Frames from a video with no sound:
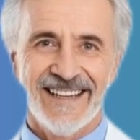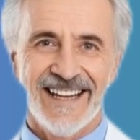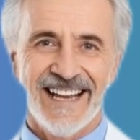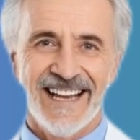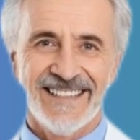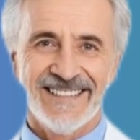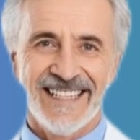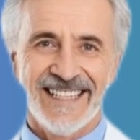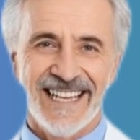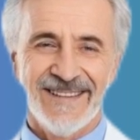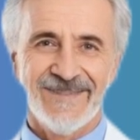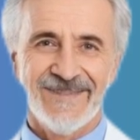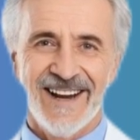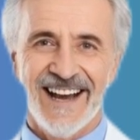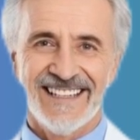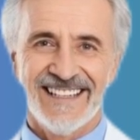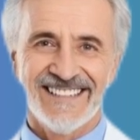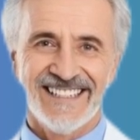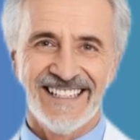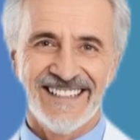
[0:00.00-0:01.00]
Unlike
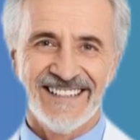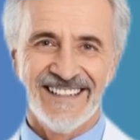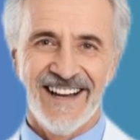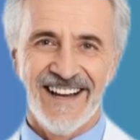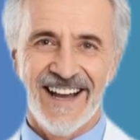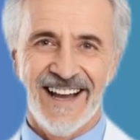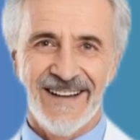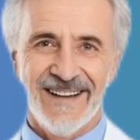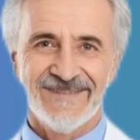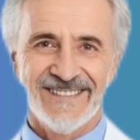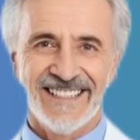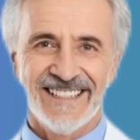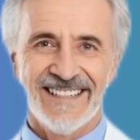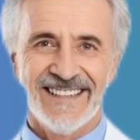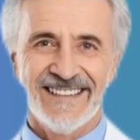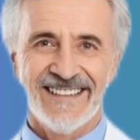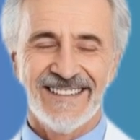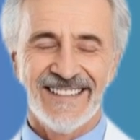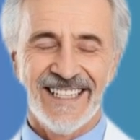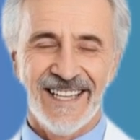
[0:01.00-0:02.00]
processed carbs,
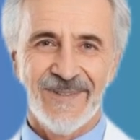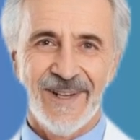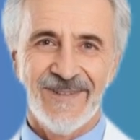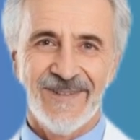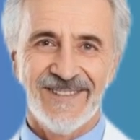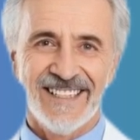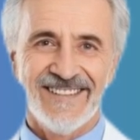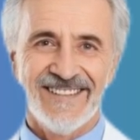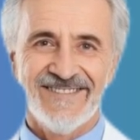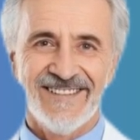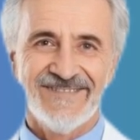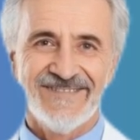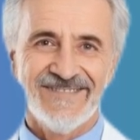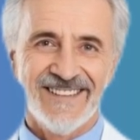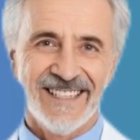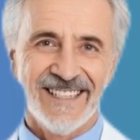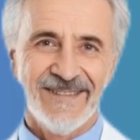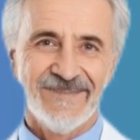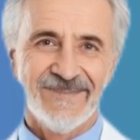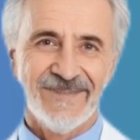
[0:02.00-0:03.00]
they won't leave you
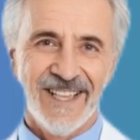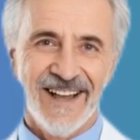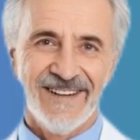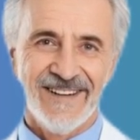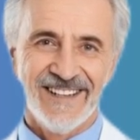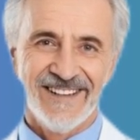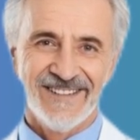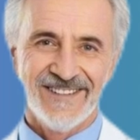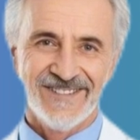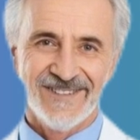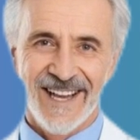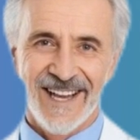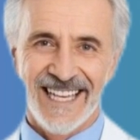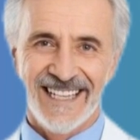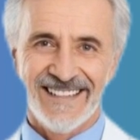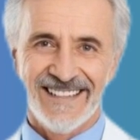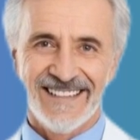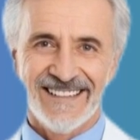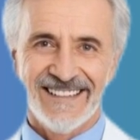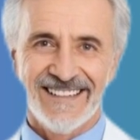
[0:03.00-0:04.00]
feeling bloated or
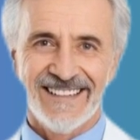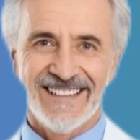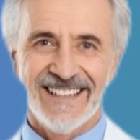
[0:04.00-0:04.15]
drained.